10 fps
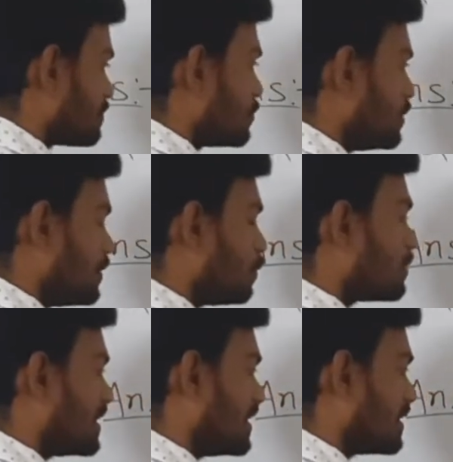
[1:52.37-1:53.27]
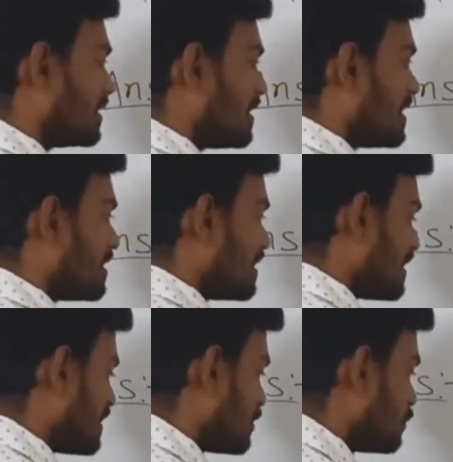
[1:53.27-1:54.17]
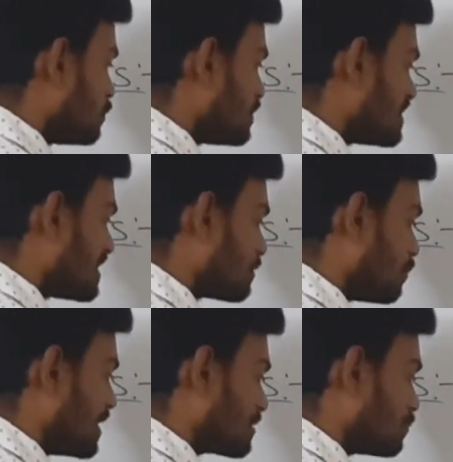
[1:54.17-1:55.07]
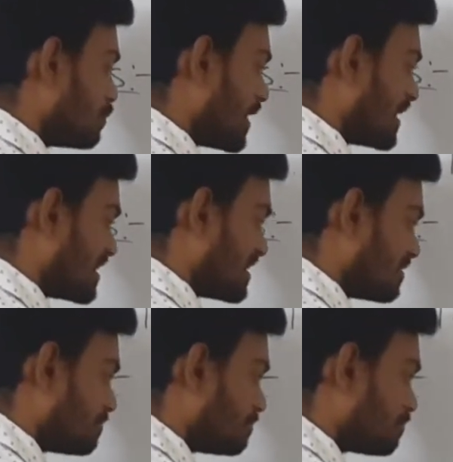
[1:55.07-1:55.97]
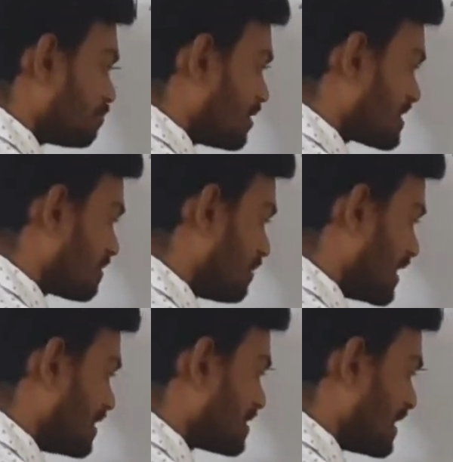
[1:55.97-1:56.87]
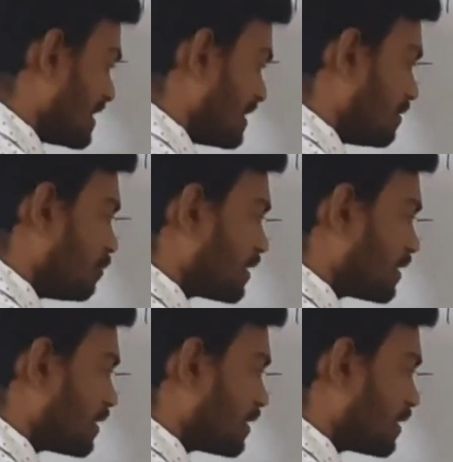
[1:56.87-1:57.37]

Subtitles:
We know that Q is equal to Ne plus or minus Ne.